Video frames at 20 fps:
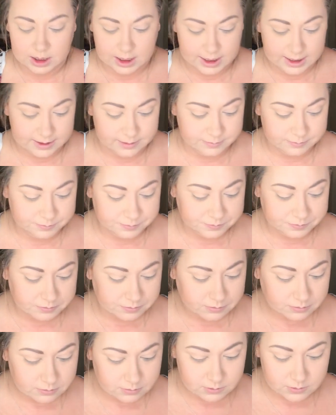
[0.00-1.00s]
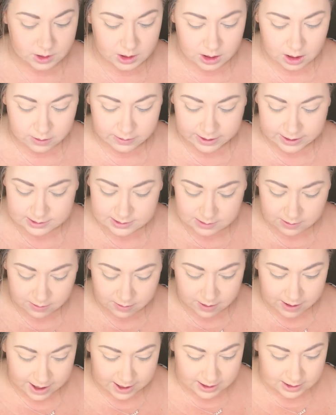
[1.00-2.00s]
Okay, so
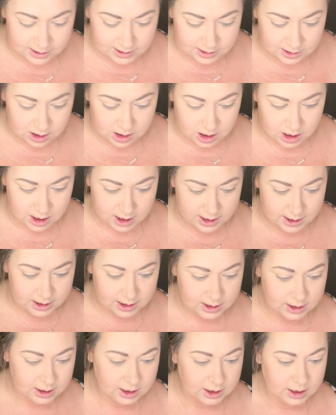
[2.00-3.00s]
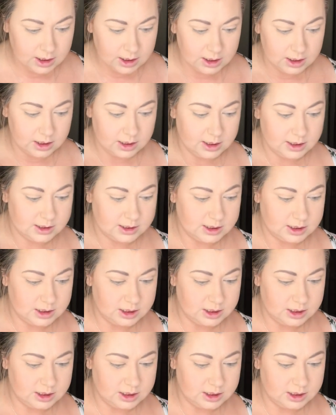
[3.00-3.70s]
that is on. We'll